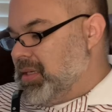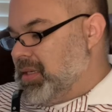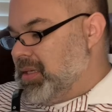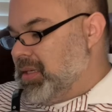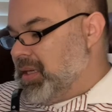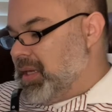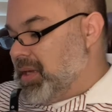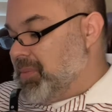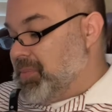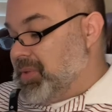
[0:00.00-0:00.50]

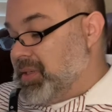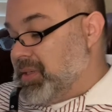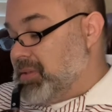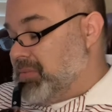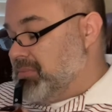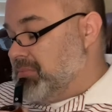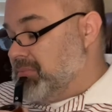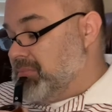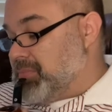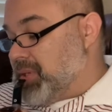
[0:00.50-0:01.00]
And I'm gonna
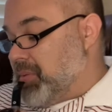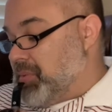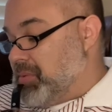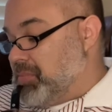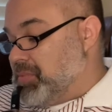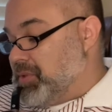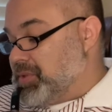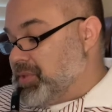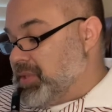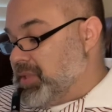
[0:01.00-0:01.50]
probably
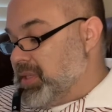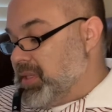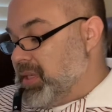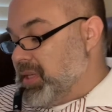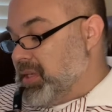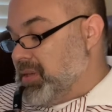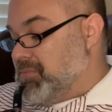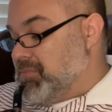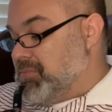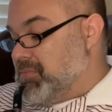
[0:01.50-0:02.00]
butcher the
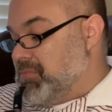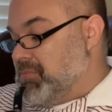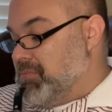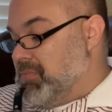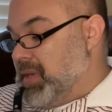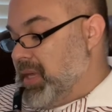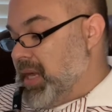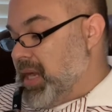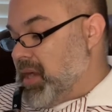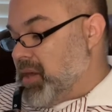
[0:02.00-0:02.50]
name
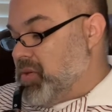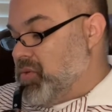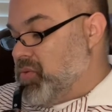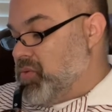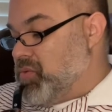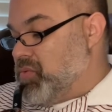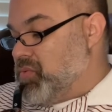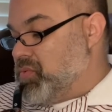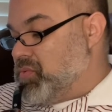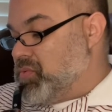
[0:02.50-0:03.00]

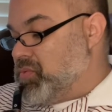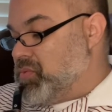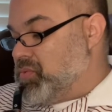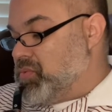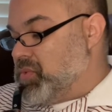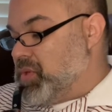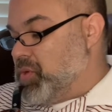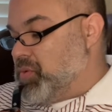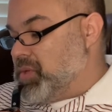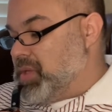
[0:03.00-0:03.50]
Miyako
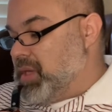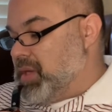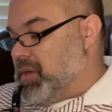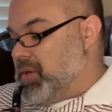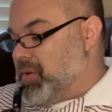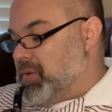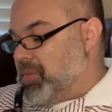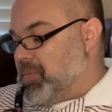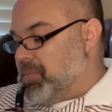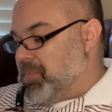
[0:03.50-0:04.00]
Hotel.